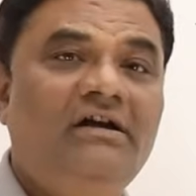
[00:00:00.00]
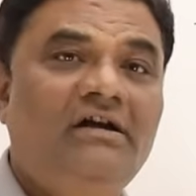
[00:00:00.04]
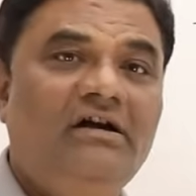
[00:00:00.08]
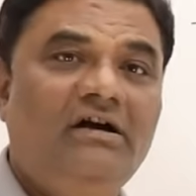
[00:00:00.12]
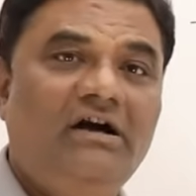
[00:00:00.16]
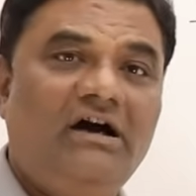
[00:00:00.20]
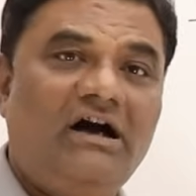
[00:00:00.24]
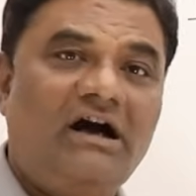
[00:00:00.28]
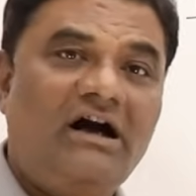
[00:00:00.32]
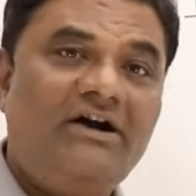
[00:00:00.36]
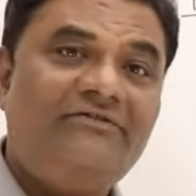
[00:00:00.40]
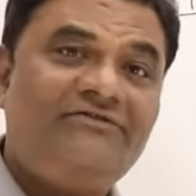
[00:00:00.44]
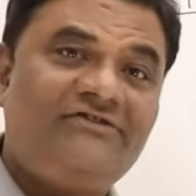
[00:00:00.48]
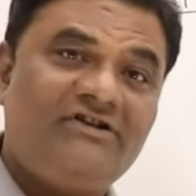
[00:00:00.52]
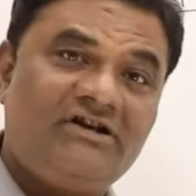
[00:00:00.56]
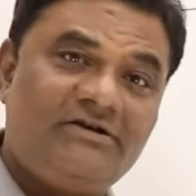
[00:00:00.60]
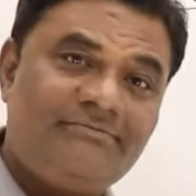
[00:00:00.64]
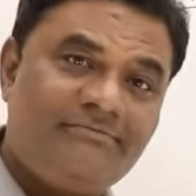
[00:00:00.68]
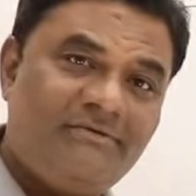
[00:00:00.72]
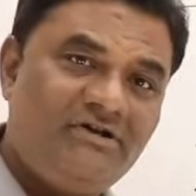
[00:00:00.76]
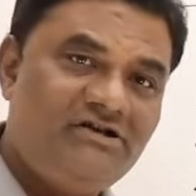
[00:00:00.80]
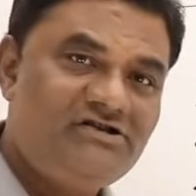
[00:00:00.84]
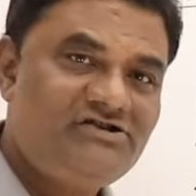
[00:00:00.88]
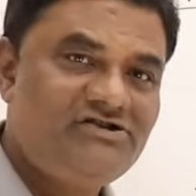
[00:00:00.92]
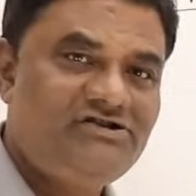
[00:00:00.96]
After
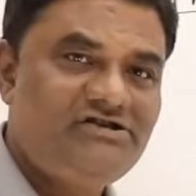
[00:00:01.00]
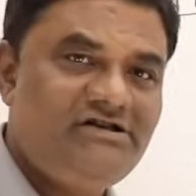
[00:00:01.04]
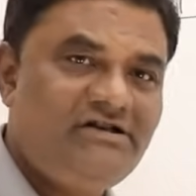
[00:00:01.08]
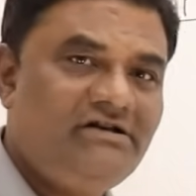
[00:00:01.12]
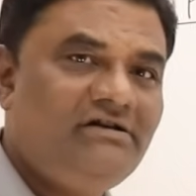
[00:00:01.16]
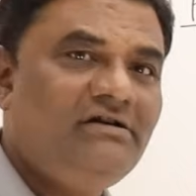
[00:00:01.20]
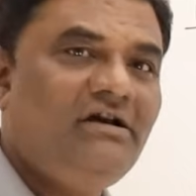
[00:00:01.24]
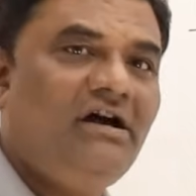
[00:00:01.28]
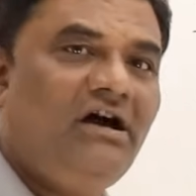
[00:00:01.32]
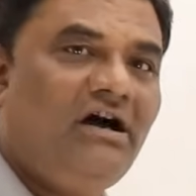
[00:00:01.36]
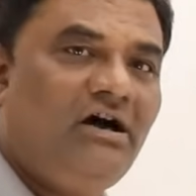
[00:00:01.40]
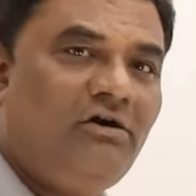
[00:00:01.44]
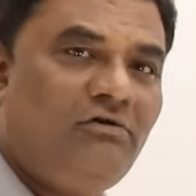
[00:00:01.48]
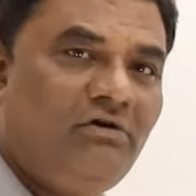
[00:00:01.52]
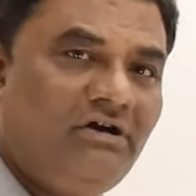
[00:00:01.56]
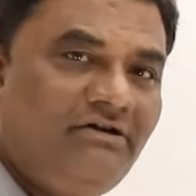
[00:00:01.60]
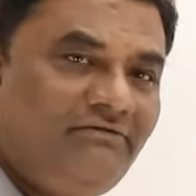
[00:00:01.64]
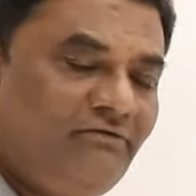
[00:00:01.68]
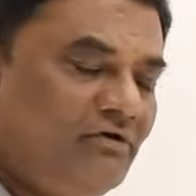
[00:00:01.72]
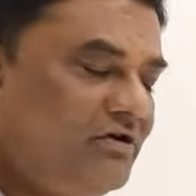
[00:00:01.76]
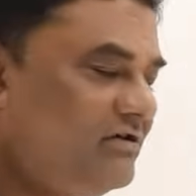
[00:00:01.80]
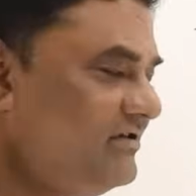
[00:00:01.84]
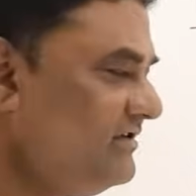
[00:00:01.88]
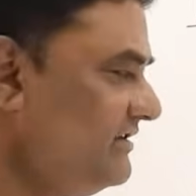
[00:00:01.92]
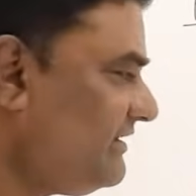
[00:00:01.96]
merging, how I
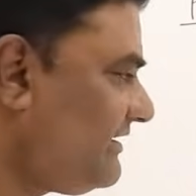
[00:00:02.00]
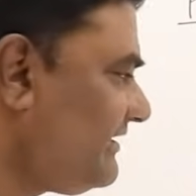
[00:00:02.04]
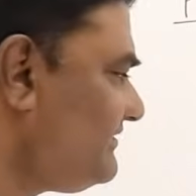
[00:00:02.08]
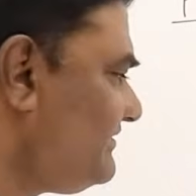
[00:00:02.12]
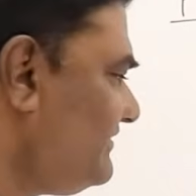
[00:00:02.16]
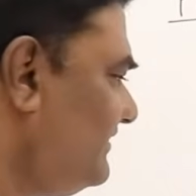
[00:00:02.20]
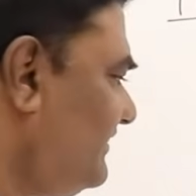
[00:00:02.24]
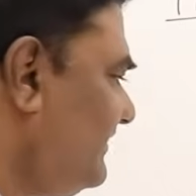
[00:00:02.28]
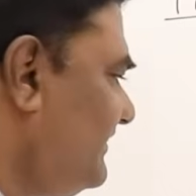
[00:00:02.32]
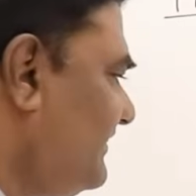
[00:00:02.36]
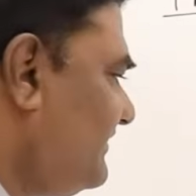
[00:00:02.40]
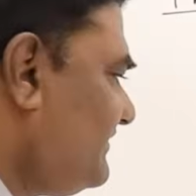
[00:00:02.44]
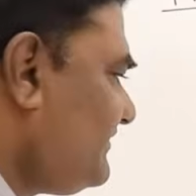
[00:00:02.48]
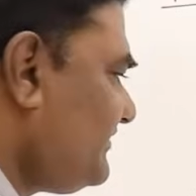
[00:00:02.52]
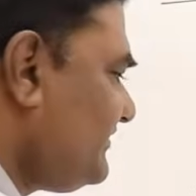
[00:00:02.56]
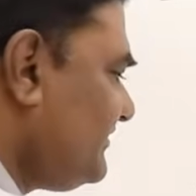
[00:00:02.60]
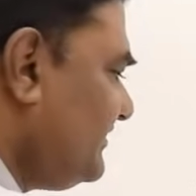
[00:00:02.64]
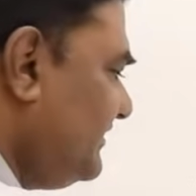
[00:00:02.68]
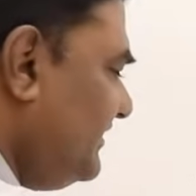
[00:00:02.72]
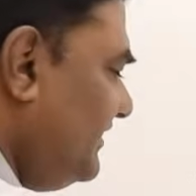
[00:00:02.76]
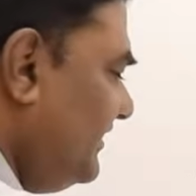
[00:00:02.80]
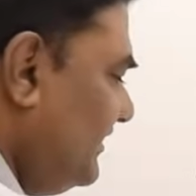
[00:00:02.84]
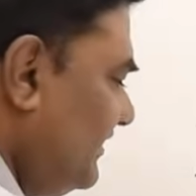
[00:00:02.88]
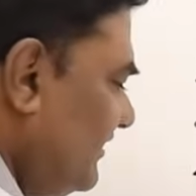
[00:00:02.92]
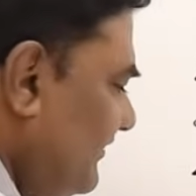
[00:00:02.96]
want the result is
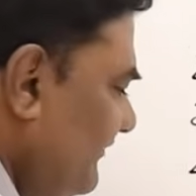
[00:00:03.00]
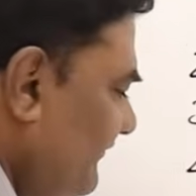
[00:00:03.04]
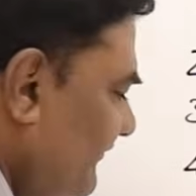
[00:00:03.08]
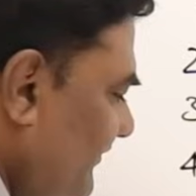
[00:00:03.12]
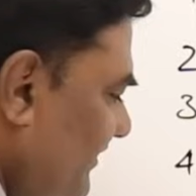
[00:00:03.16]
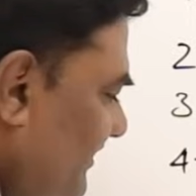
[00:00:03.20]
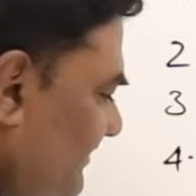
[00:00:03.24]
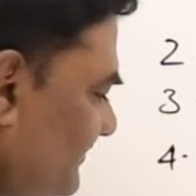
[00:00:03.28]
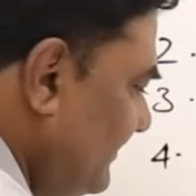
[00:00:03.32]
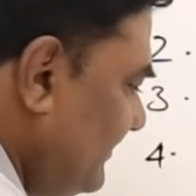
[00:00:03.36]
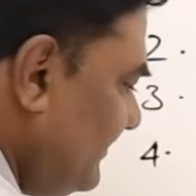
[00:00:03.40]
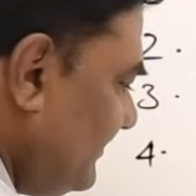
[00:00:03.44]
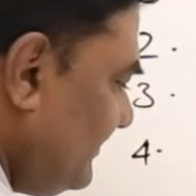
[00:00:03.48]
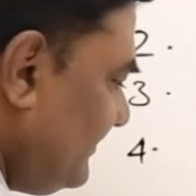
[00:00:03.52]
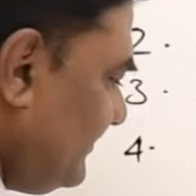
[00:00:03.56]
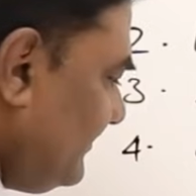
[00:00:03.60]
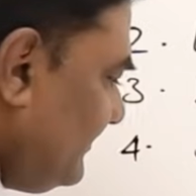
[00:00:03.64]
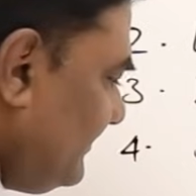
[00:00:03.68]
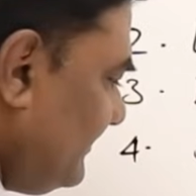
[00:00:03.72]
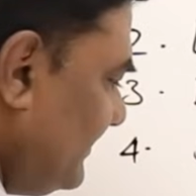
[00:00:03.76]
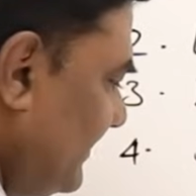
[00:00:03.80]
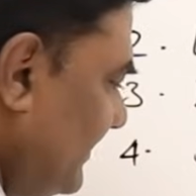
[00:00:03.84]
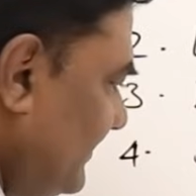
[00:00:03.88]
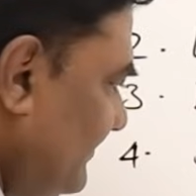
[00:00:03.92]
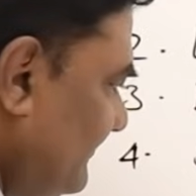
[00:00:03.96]
first,
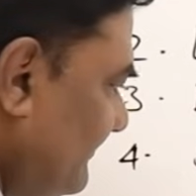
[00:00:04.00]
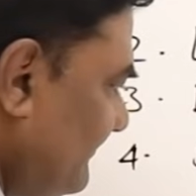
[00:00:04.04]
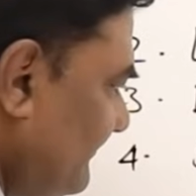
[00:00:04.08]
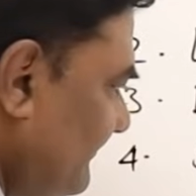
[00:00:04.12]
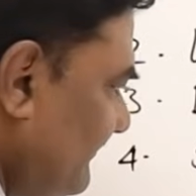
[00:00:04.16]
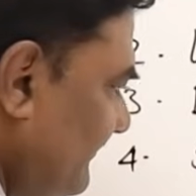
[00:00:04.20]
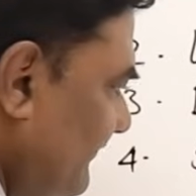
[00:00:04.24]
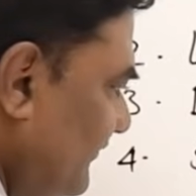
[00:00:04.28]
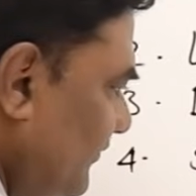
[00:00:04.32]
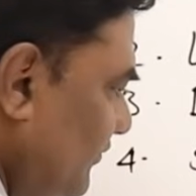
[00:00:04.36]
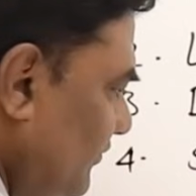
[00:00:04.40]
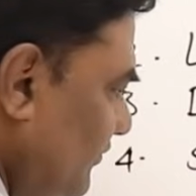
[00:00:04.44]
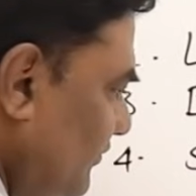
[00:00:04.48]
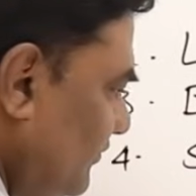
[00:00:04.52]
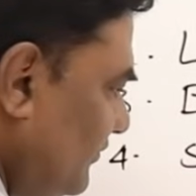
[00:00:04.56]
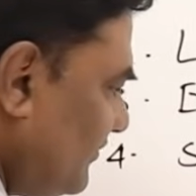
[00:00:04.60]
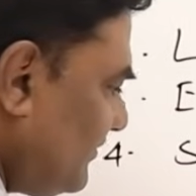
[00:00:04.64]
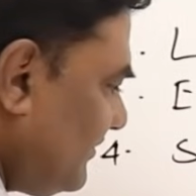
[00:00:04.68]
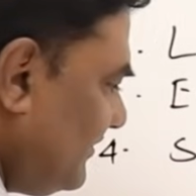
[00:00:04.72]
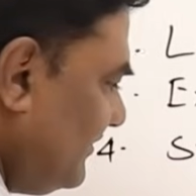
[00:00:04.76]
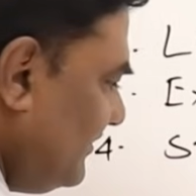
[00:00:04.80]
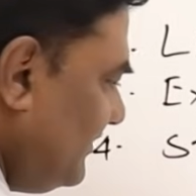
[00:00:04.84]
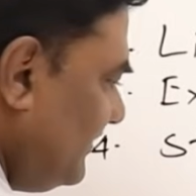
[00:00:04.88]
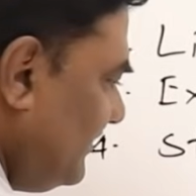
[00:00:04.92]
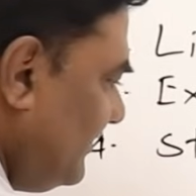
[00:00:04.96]
then
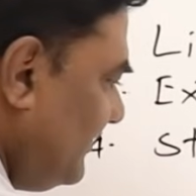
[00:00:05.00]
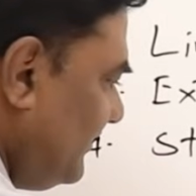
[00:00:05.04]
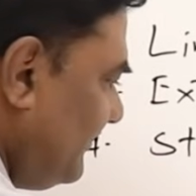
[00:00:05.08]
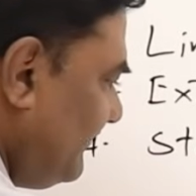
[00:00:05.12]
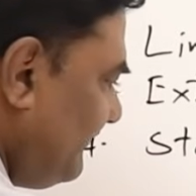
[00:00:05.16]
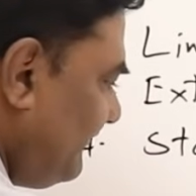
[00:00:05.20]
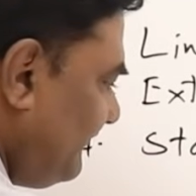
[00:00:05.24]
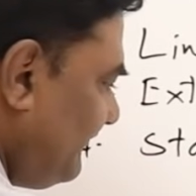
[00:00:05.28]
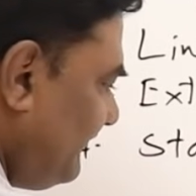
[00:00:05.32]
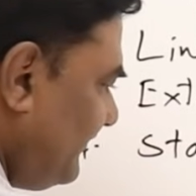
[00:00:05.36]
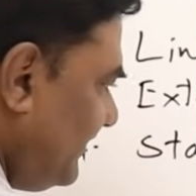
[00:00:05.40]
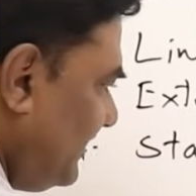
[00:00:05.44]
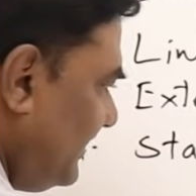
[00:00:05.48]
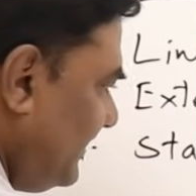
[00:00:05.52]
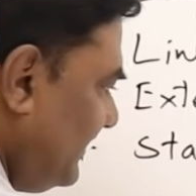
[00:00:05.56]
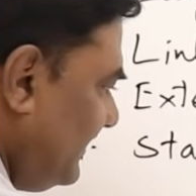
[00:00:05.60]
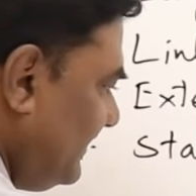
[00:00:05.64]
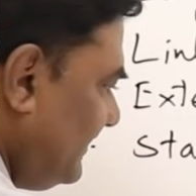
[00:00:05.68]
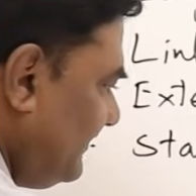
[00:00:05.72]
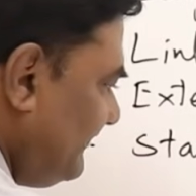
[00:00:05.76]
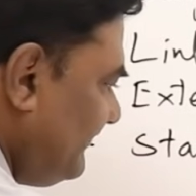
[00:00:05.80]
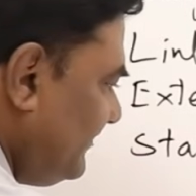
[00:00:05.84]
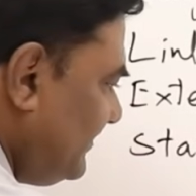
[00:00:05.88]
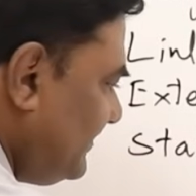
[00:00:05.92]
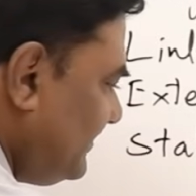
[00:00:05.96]
4,
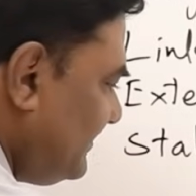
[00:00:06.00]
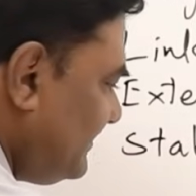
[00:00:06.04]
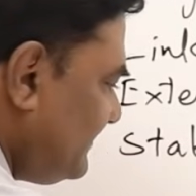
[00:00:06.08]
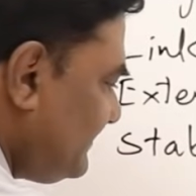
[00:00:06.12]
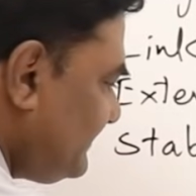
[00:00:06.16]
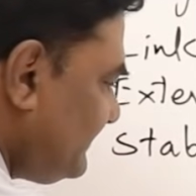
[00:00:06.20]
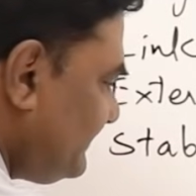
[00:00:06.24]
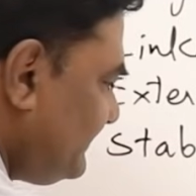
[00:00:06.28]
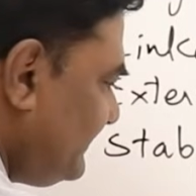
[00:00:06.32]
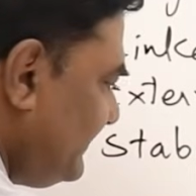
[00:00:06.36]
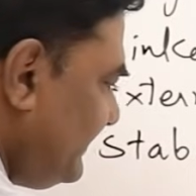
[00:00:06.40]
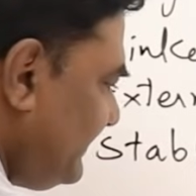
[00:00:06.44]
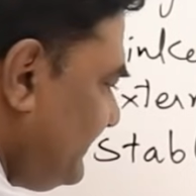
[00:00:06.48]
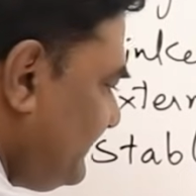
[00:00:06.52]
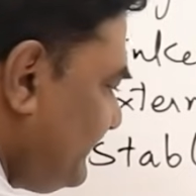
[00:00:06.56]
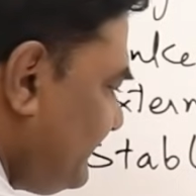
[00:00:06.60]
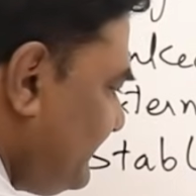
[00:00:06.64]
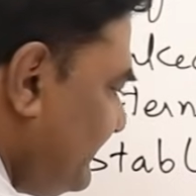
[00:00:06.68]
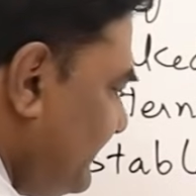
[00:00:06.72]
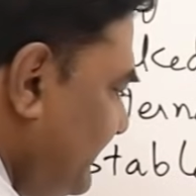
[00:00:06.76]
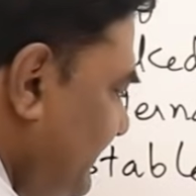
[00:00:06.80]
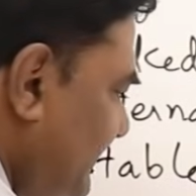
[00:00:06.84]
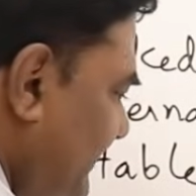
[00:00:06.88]
5, 6,